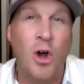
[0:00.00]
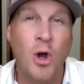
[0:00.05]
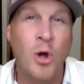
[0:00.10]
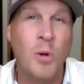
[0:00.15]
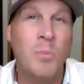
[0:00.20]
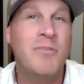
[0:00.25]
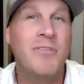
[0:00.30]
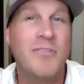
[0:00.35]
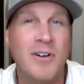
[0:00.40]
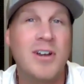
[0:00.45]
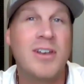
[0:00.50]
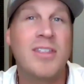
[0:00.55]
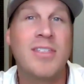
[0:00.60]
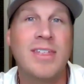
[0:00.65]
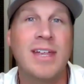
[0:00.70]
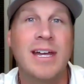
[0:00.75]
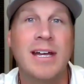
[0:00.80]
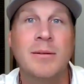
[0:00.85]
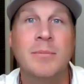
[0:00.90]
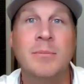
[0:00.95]
the home for
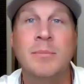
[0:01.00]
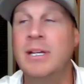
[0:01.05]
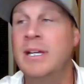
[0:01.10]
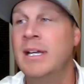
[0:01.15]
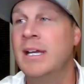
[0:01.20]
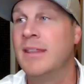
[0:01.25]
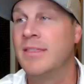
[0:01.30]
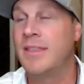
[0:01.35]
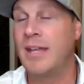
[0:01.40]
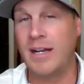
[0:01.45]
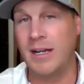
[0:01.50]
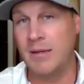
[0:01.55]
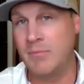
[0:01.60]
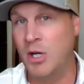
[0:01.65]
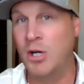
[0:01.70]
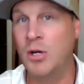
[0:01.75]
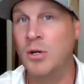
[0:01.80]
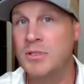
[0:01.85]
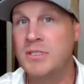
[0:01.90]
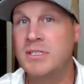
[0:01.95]
them that I'm
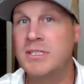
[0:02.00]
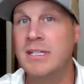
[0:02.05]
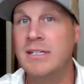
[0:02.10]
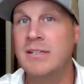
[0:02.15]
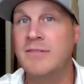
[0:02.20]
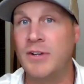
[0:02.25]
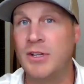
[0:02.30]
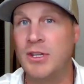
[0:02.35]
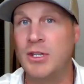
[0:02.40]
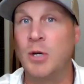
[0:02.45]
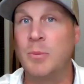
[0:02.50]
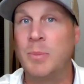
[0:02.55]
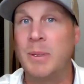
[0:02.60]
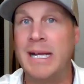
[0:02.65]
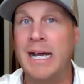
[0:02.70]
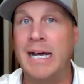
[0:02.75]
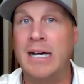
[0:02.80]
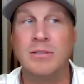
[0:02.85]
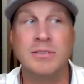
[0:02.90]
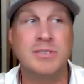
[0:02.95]
hosting for the
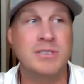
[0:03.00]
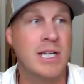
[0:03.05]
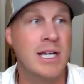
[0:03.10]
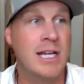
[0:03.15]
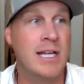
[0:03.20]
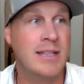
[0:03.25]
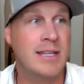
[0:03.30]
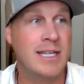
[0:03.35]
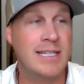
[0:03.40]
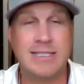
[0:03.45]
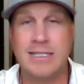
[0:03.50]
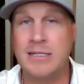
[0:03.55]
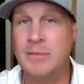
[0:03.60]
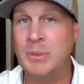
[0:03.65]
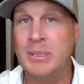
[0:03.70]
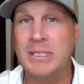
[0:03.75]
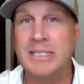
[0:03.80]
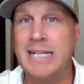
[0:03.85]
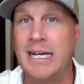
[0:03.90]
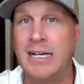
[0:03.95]
open house, they
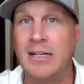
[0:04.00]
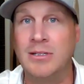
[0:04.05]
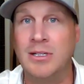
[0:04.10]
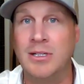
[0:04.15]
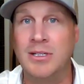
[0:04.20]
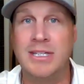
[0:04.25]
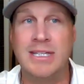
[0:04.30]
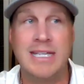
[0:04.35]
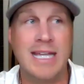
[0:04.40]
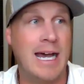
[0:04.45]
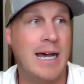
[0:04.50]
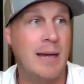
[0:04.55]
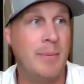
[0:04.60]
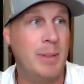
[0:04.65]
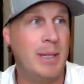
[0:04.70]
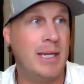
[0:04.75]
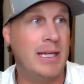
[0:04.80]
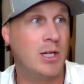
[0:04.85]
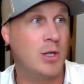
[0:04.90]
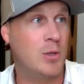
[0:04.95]
simply download the
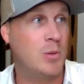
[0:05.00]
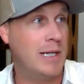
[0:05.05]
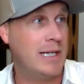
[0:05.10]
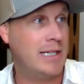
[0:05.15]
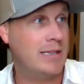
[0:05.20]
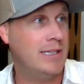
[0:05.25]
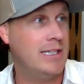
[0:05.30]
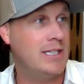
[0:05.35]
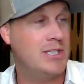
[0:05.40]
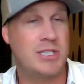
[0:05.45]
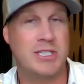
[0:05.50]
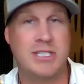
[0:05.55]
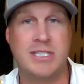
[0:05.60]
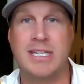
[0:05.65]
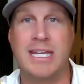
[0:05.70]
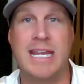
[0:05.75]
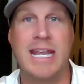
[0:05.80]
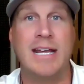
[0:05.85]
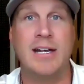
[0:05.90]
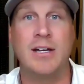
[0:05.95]
app and quickly
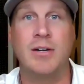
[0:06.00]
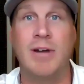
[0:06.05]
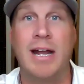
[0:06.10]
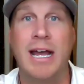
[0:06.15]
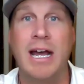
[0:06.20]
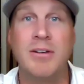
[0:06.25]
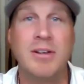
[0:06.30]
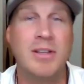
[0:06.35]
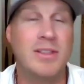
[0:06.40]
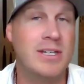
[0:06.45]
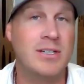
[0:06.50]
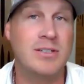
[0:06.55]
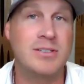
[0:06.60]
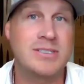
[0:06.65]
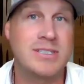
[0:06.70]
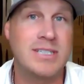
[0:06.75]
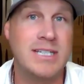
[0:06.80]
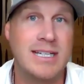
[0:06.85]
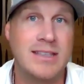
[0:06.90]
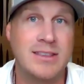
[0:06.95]
just scan around and they'll
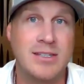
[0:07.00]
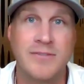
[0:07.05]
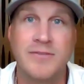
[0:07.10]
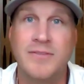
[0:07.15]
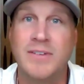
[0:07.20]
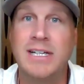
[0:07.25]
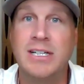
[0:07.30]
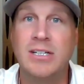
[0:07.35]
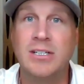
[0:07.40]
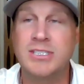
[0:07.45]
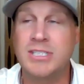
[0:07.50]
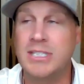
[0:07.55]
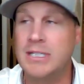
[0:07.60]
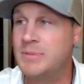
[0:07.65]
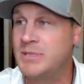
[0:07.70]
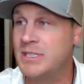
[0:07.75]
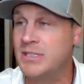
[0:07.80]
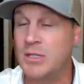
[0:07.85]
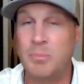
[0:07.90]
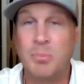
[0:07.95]
see at their
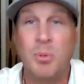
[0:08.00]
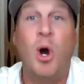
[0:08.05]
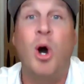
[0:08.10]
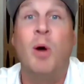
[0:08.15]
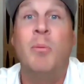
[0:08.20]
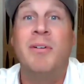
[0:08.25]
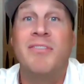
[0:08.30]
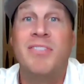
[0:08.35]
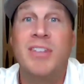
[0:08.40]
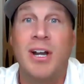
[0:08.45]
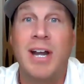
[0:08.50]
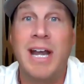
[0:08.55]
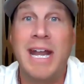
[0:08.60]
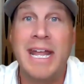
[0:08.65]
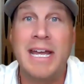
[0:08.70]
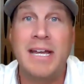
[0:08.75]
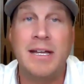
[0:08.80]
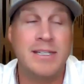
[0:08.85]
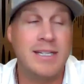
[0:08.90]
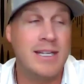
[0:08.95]
fingertips, at the palm of their
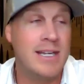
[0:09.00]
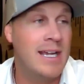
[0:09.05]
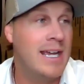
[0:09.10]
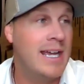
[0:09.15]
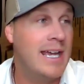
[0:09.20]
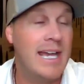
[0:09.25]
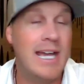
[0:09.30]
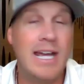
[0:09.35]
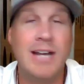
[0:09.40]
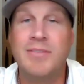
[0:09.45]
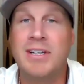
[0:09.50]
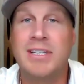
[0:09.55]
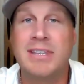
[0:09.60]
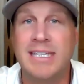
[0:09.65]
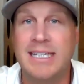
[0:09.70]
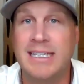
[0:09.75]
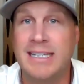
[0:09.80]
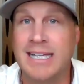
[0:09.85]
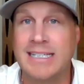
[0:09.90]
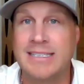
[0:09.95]
hand,
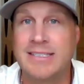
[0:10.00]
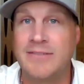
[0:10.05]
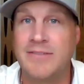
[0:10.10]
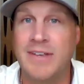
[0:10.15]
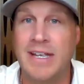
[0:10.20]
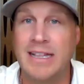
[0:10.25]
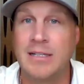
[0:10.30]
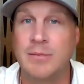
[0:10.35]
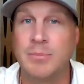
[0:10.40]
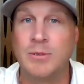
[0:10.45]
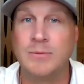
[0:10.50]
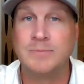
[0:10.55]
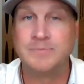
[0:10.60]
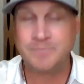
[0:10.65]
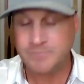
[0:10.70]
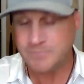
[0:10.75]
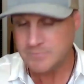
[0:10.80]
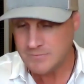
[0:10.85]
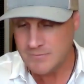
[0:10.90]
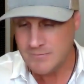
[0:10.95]
everything that's available.